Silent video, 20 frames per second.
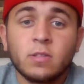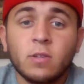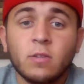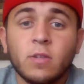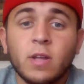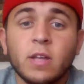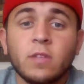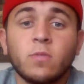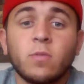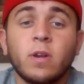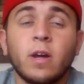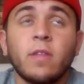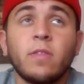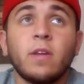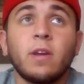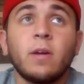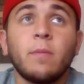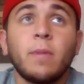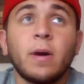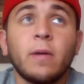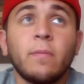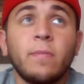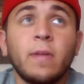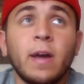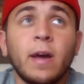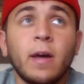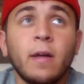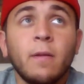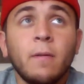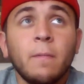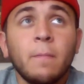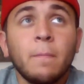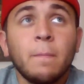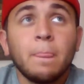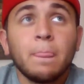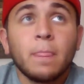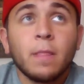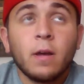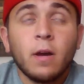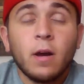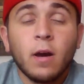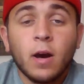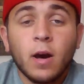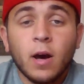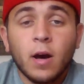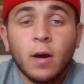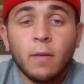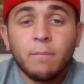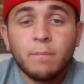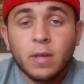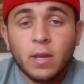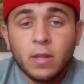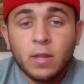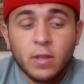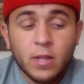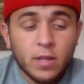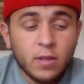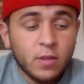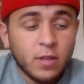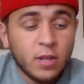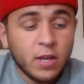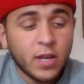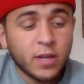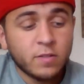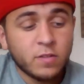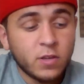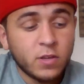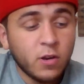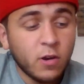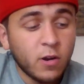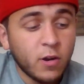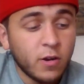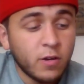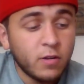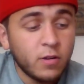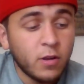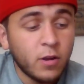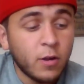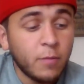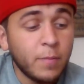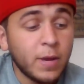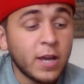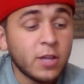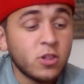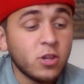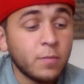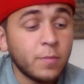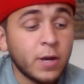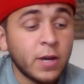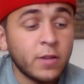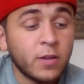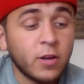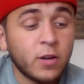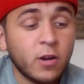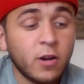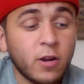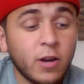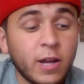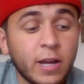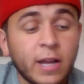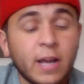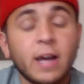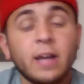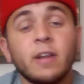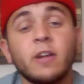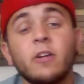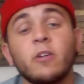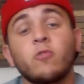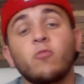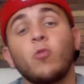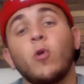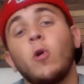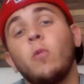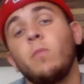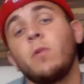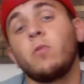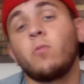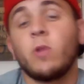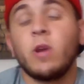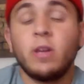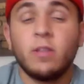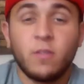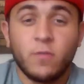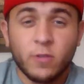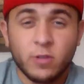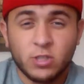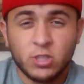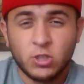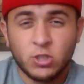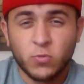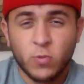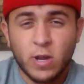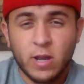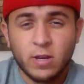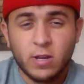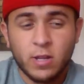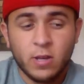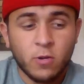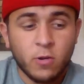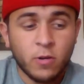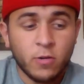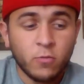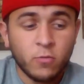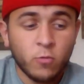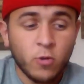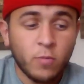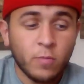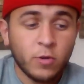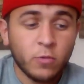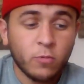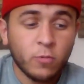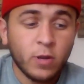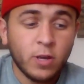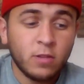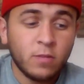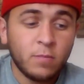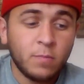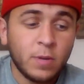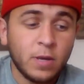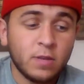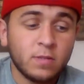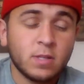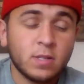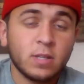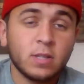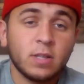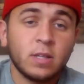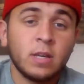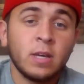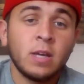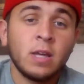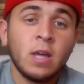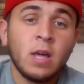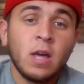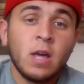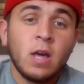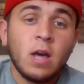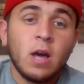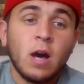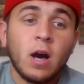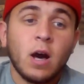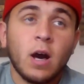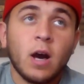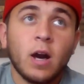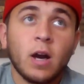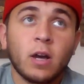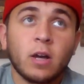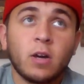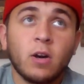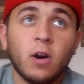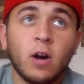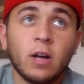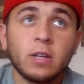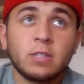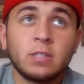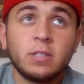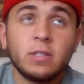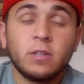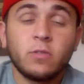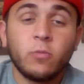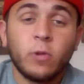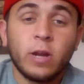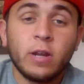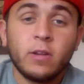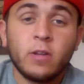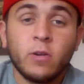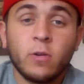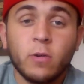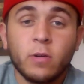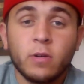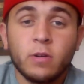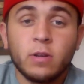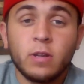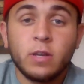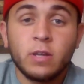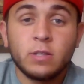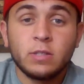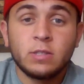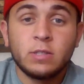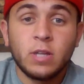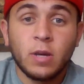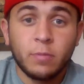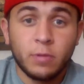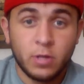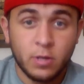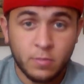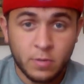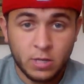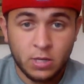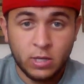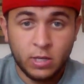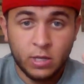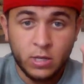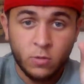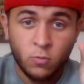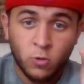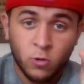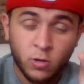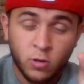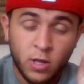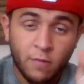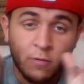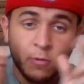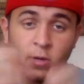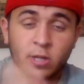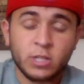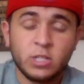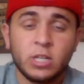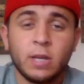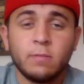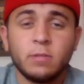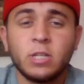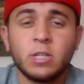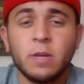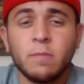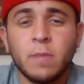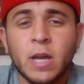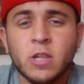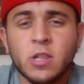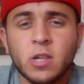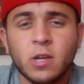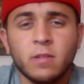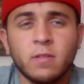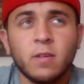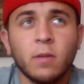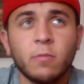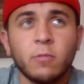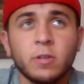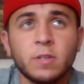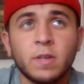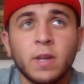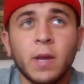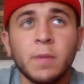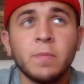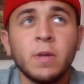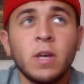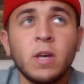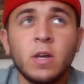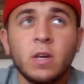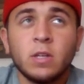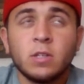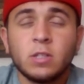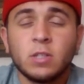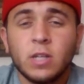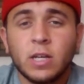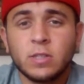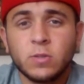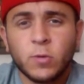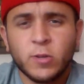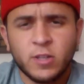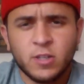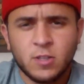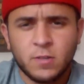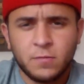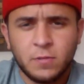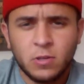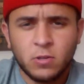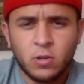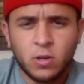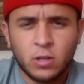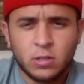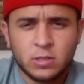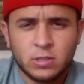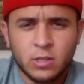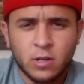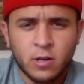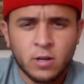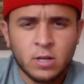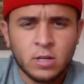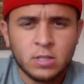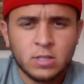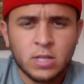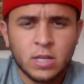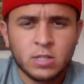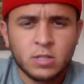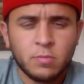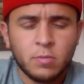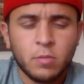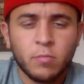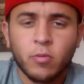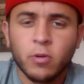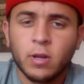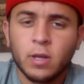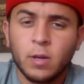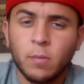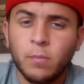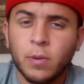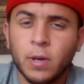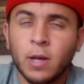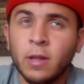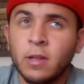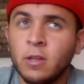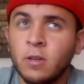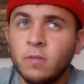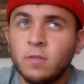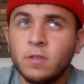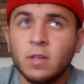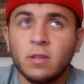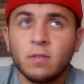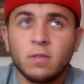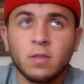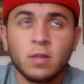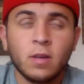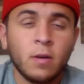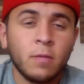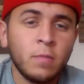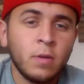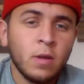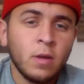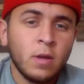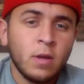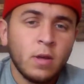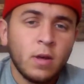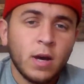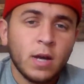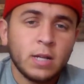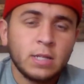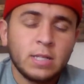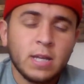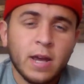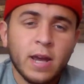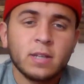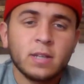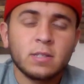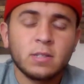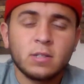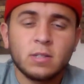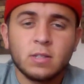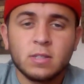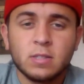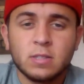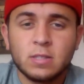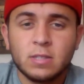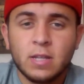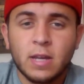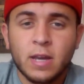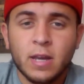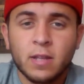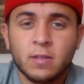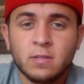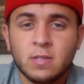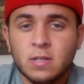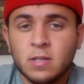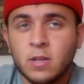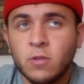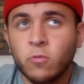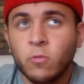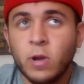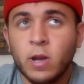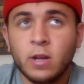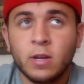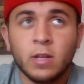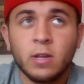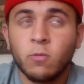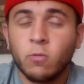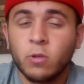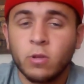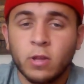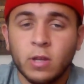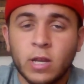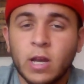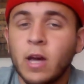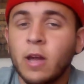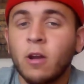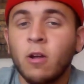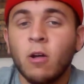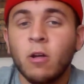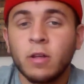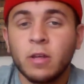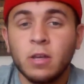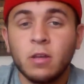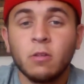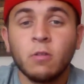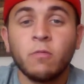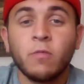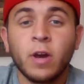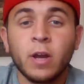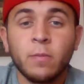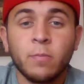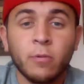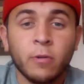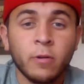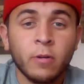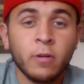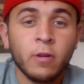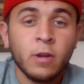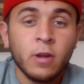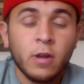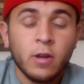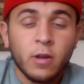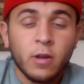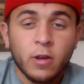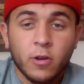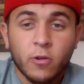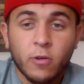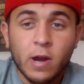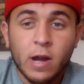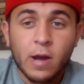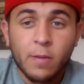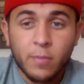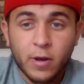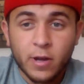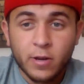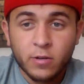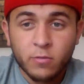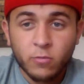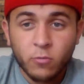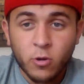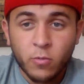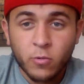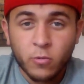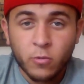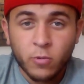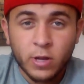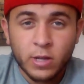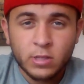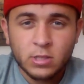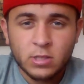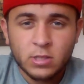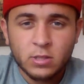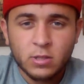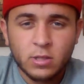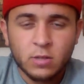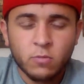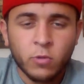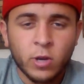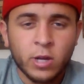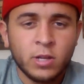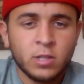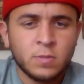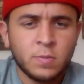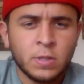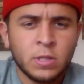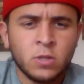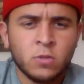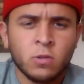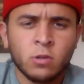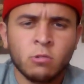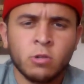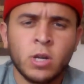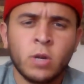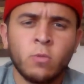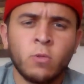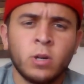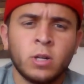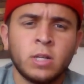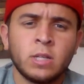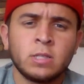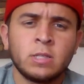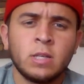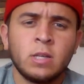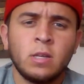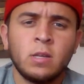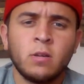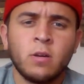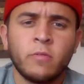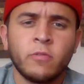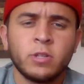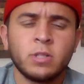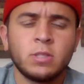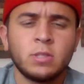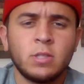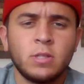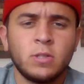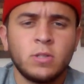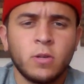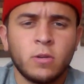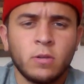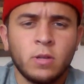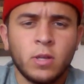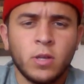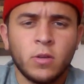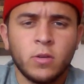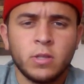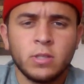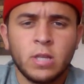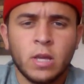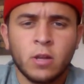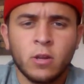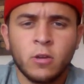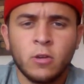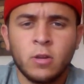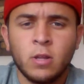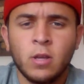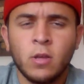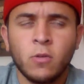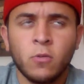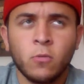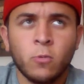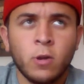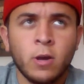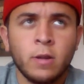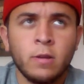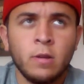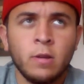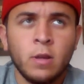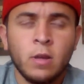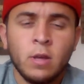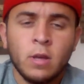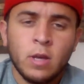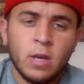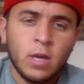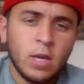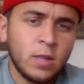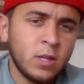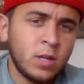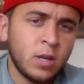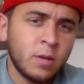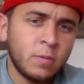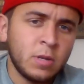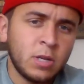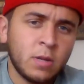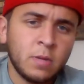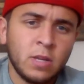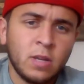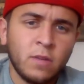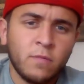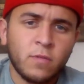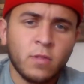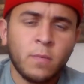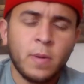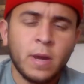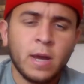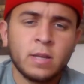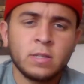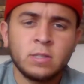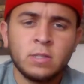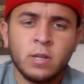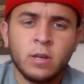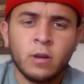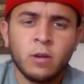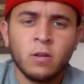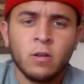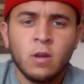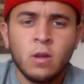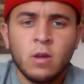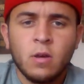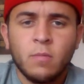So that's what I think about that. And then the next card or matchup on the card I got here is Roman Reigns versus Randy Orton. Roman Reigns basically costed Randy Orton his WWE World Heavyweight Championship match at SummerSlam. So that's where this feud all started, and it's actually been pretty compelling. You've seen some attacks into the stands, and then Randy really got all heel Viper crap on Roman Reigns, and Randy's been doing great work as a heel ever since he turned heel. He's had a good heel run in the WWE for the past year.